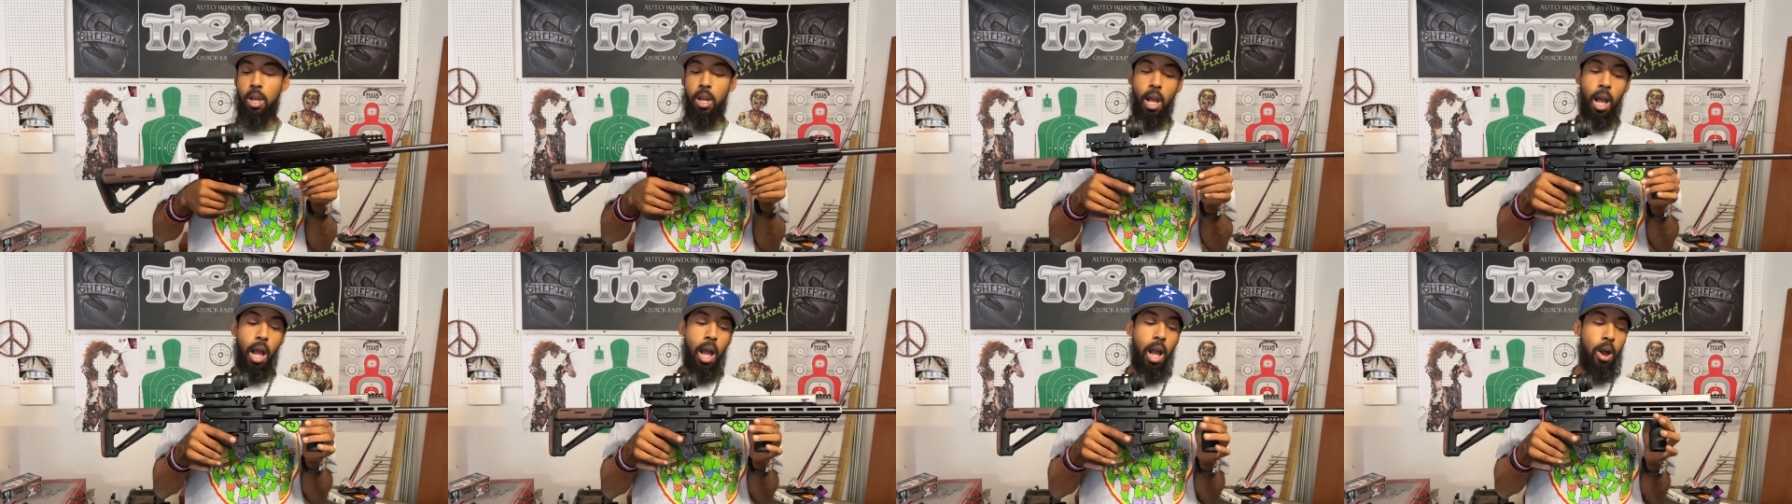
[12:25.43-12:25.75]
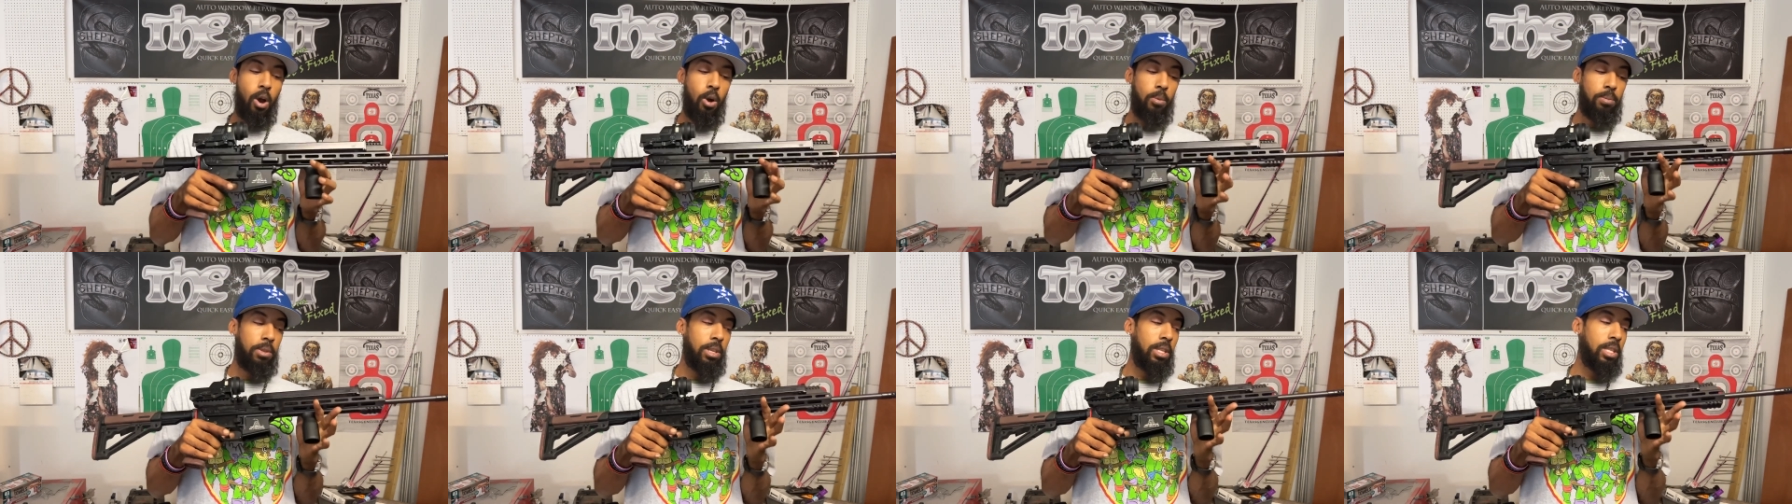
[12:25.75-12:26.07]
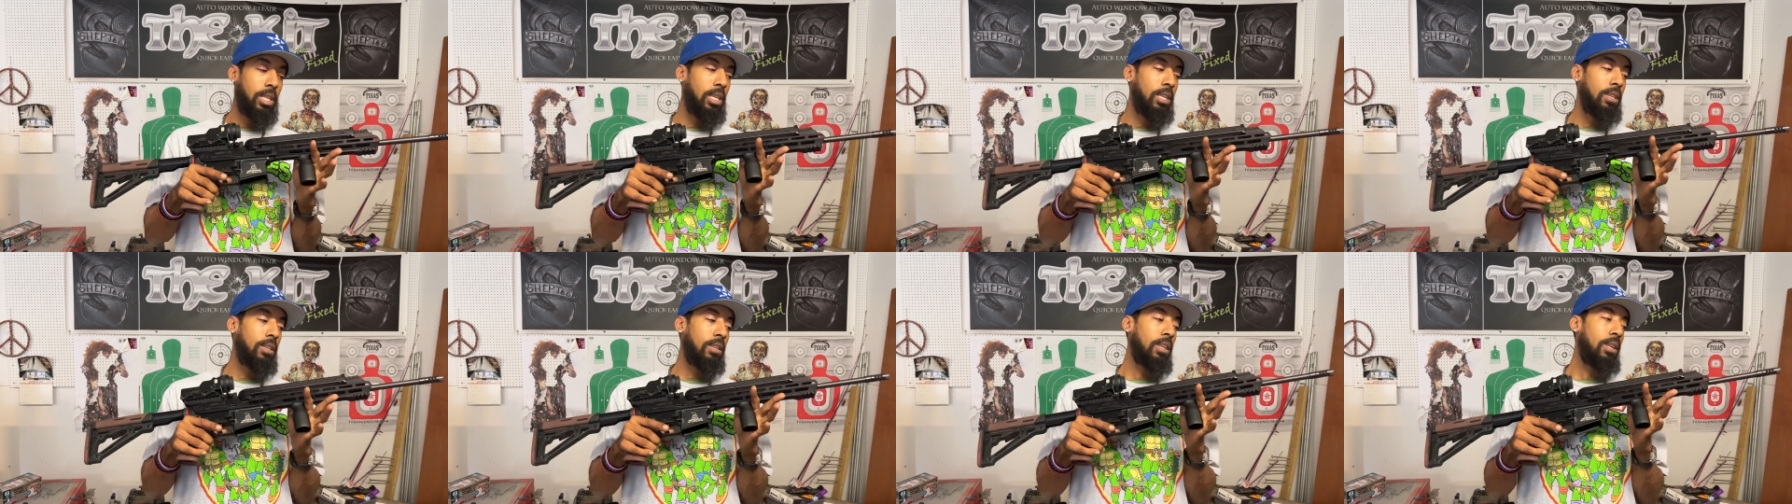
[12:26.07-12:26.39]
I hope that
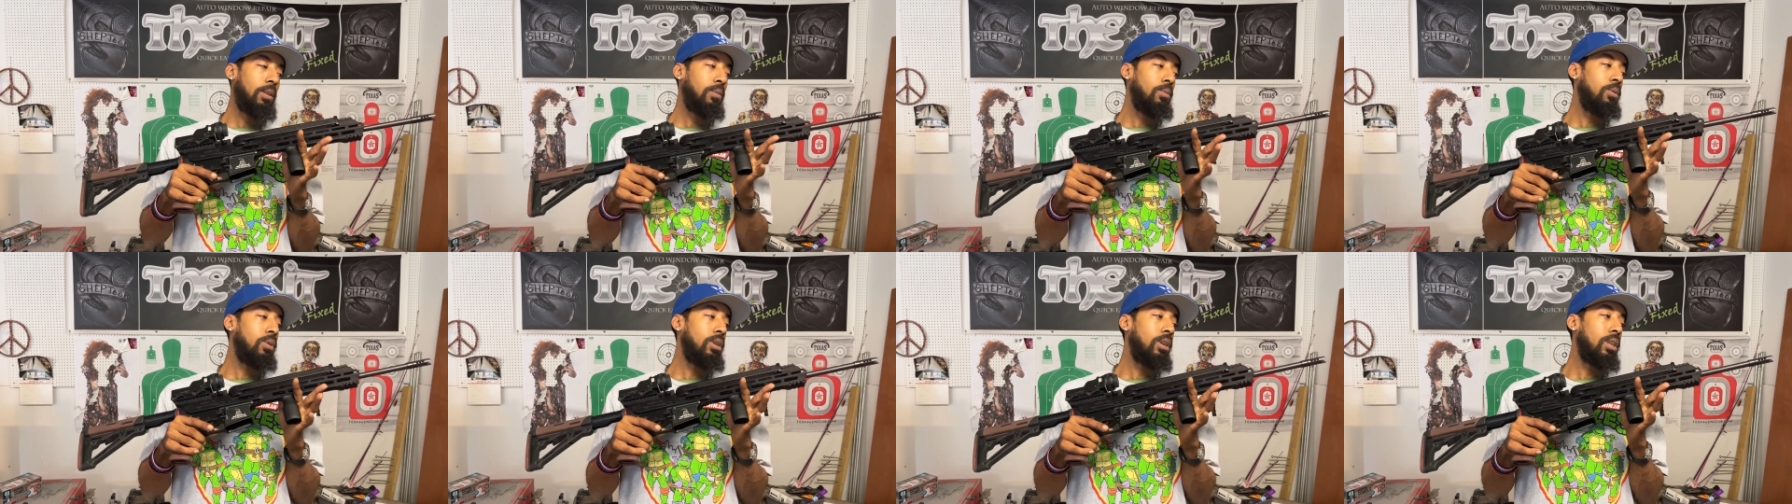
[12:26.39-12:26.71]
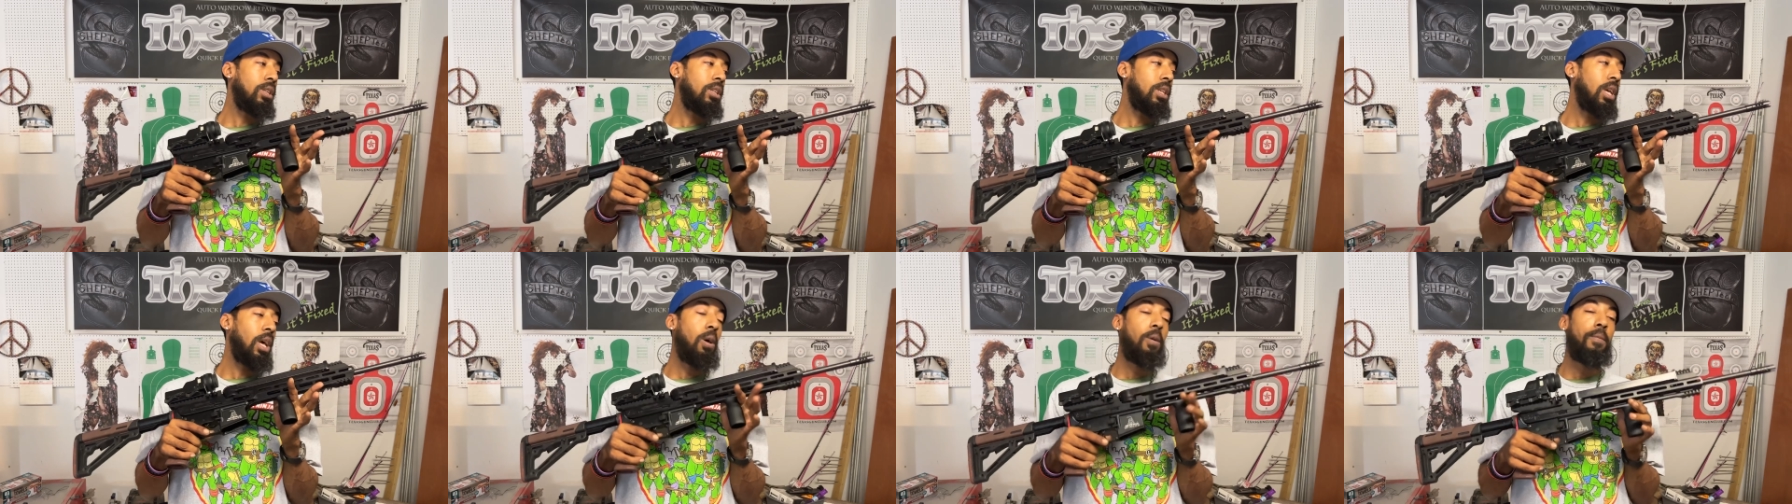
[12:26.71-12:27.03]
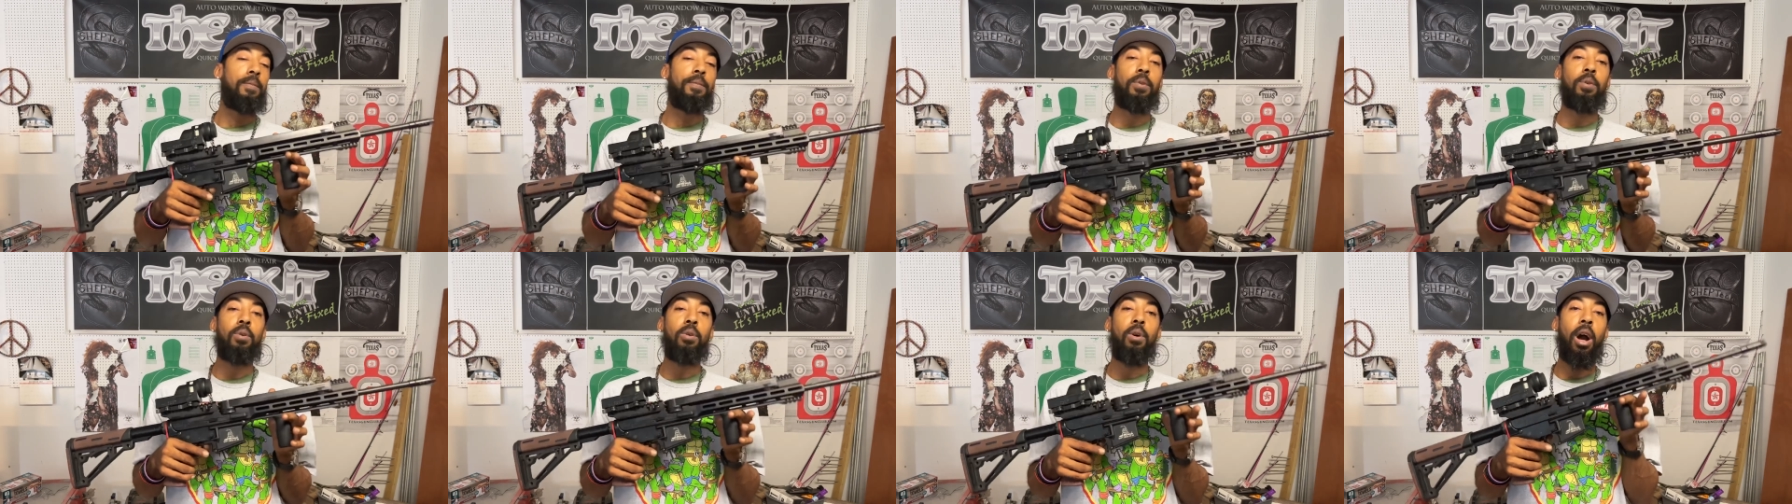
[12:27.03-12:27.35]
this was
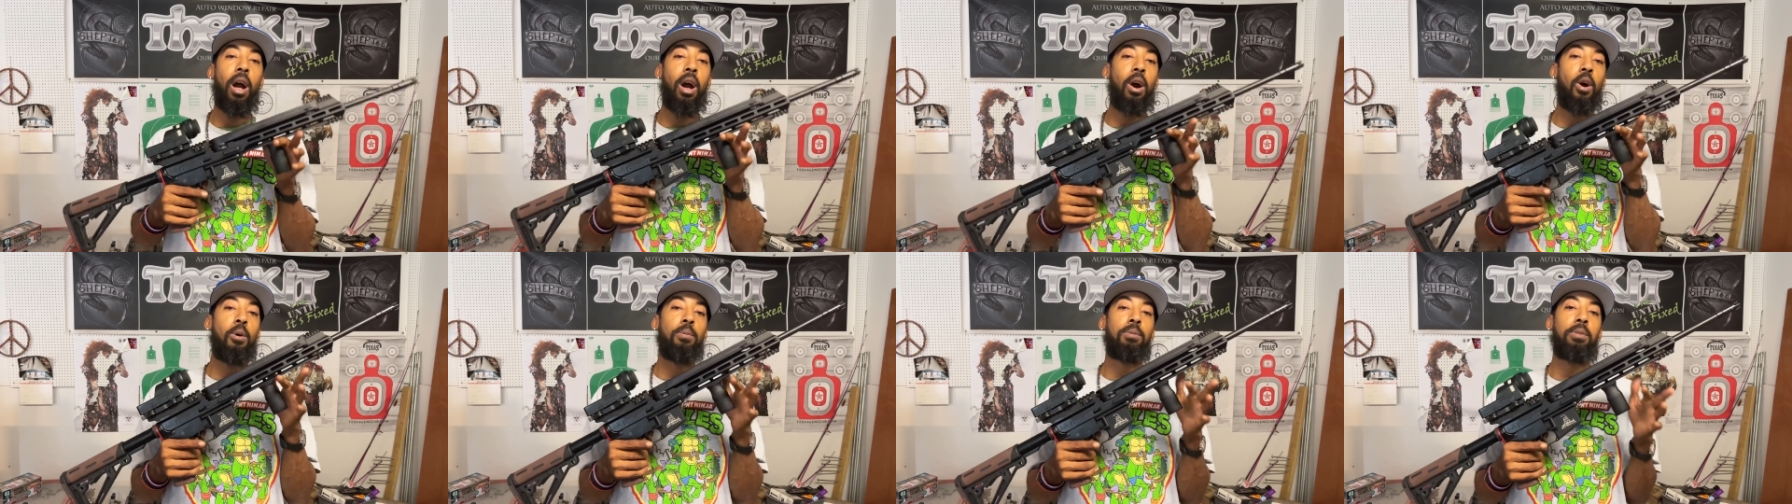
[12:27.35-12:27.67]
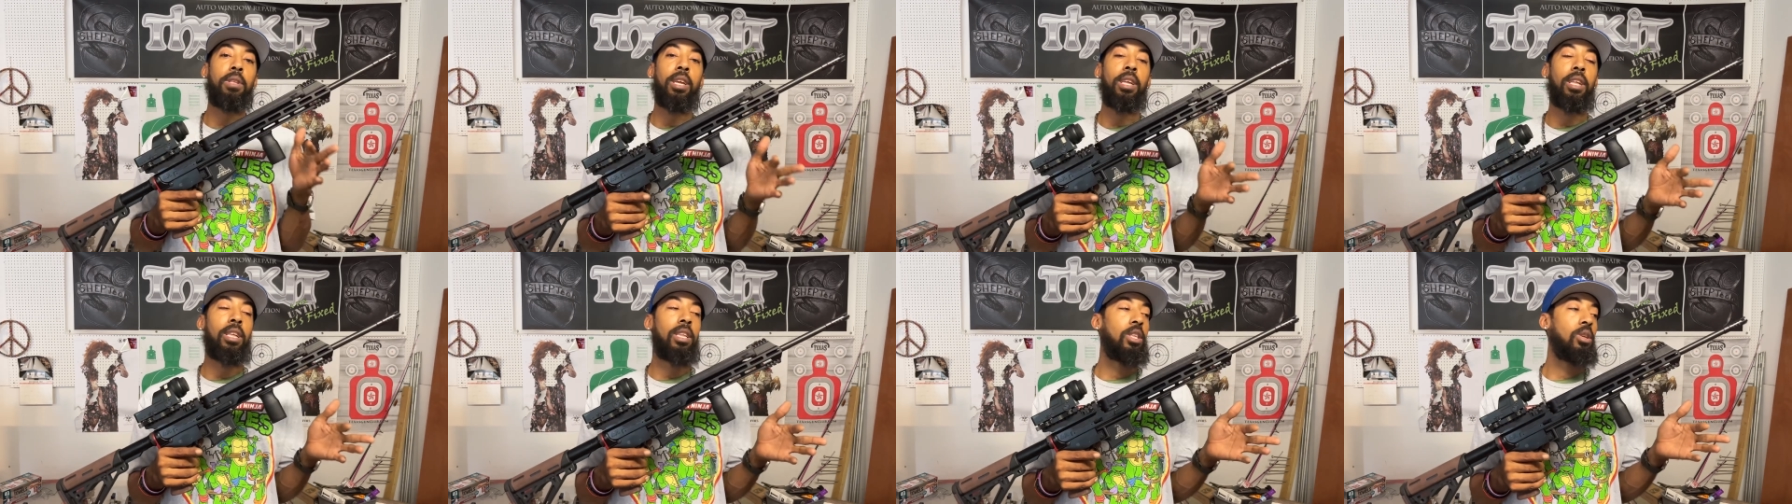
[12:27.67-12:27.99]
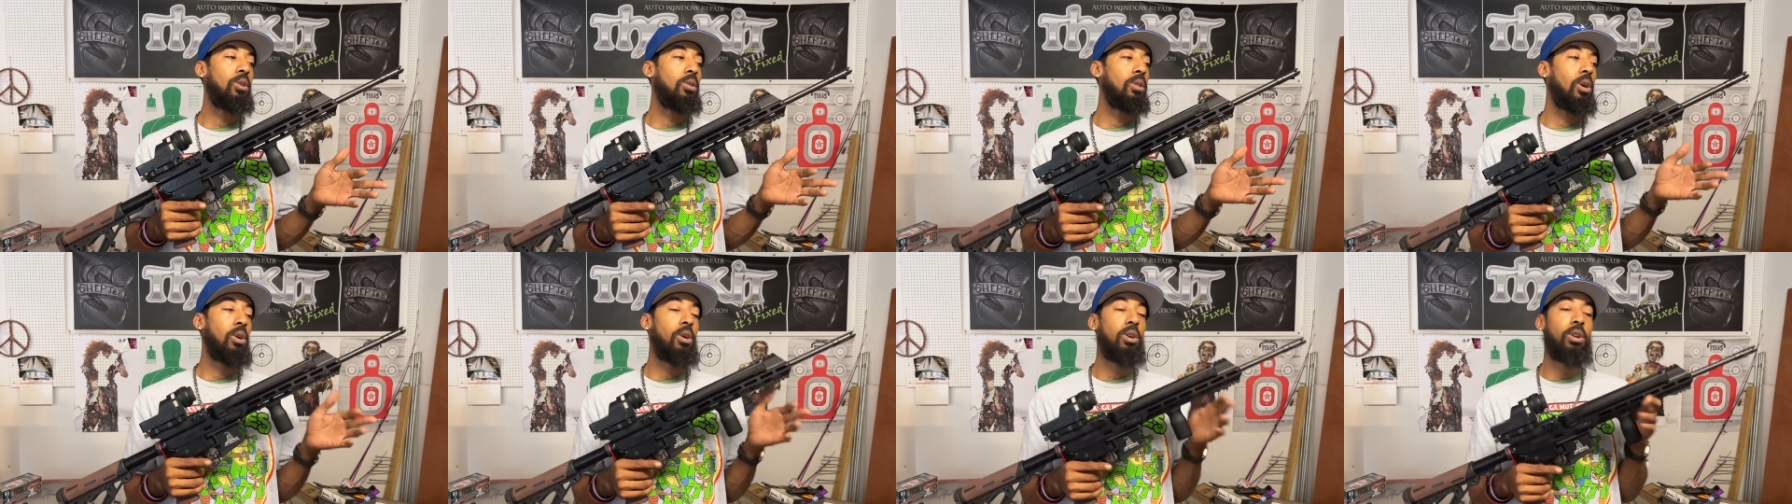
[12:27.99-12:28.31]
helpful. I hope that you
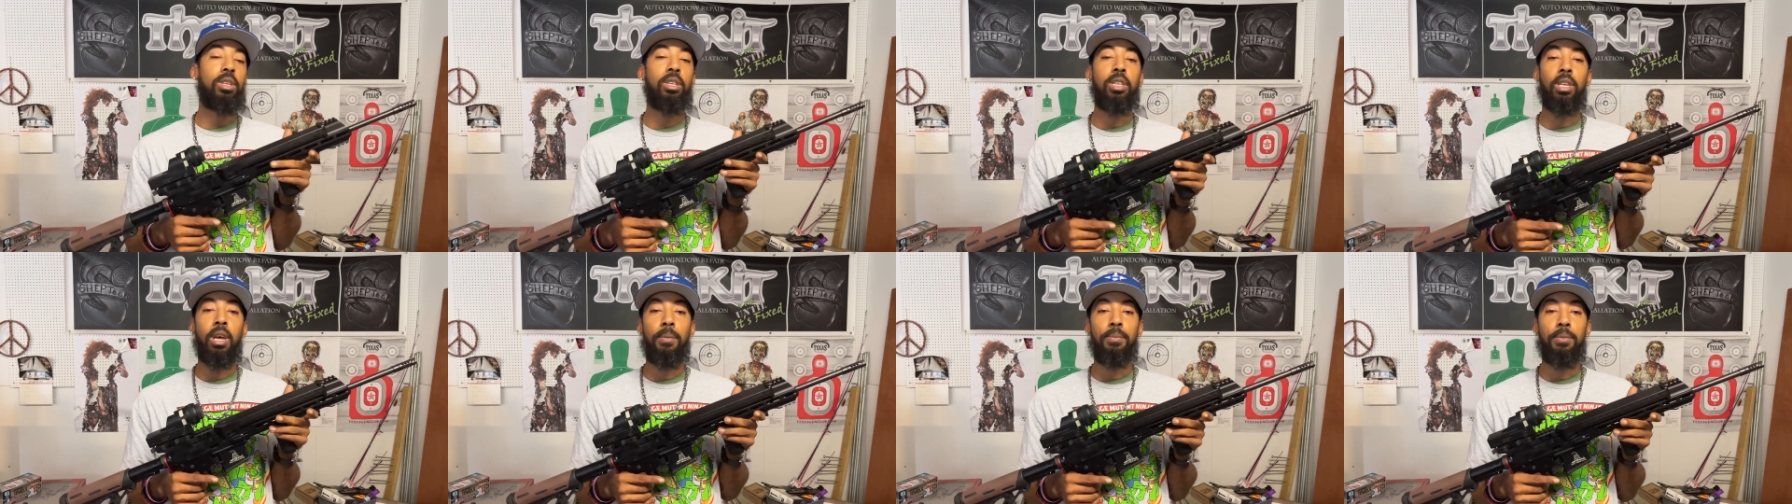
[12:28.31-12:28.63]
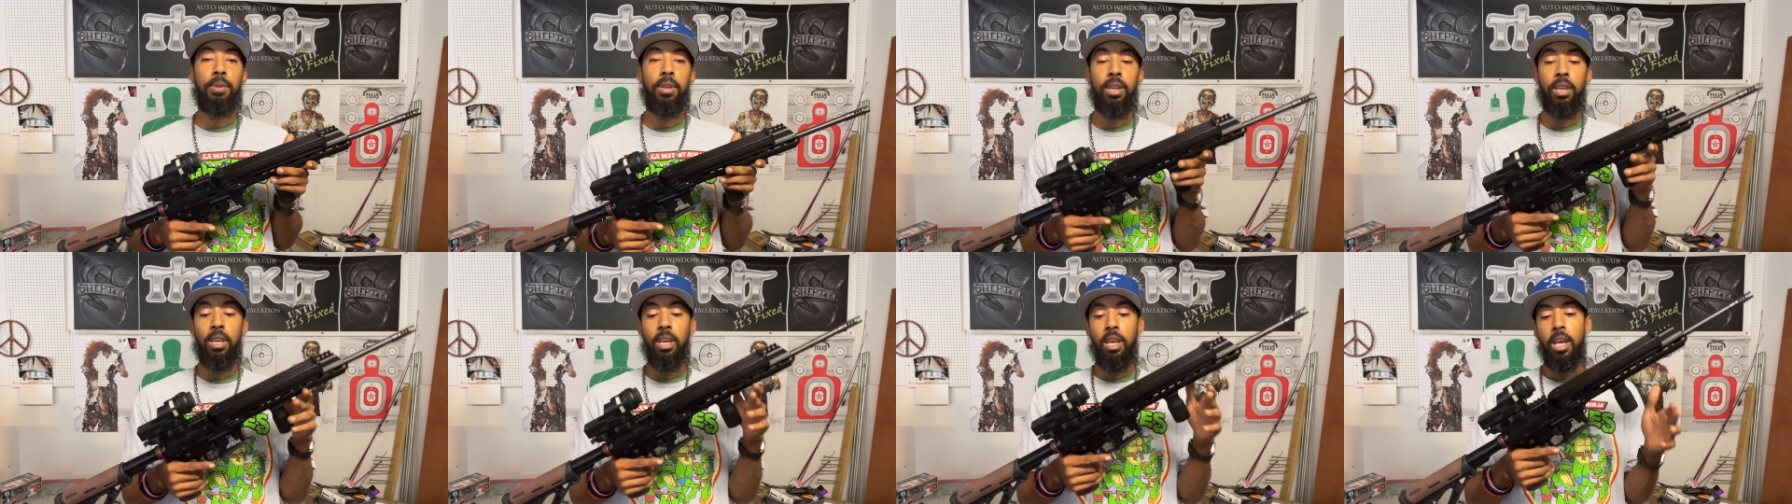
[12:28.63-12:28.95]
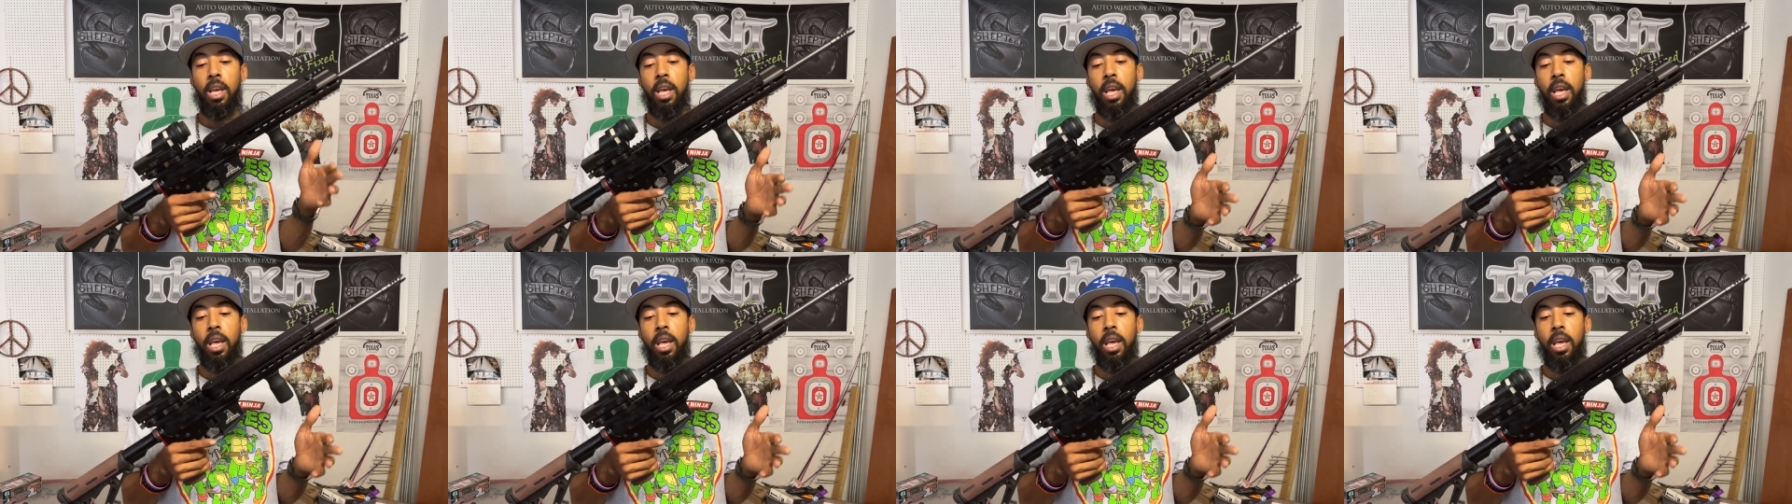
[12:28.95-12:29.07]
learned something.